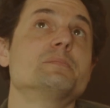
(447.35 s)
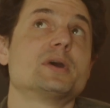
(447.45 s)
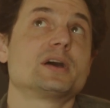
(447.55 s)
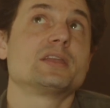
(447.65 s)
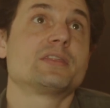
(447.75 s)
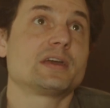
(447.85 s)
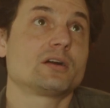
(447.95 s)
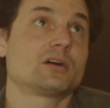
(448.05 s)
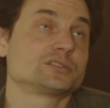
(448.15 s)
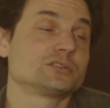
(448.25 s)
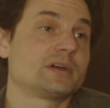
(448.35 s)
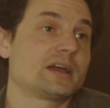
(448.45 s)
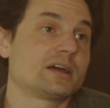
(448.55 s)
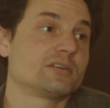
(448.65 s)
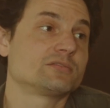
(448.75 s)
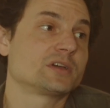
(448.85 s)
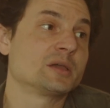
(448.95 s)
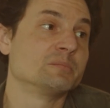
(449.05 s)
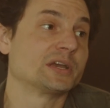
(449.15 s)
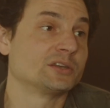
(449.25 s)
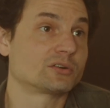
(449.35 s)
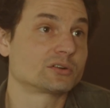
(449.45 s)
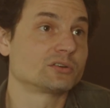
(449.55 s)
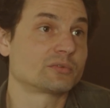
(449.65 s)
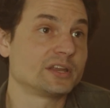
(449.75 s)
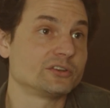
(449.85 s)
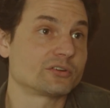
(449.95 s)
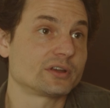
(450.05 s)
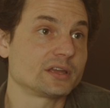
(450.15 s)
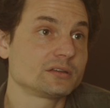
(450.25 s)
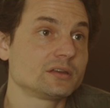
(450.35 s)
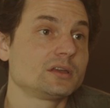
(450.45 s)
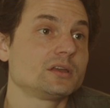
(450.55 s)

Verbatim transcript: but they also have a binaural rendering.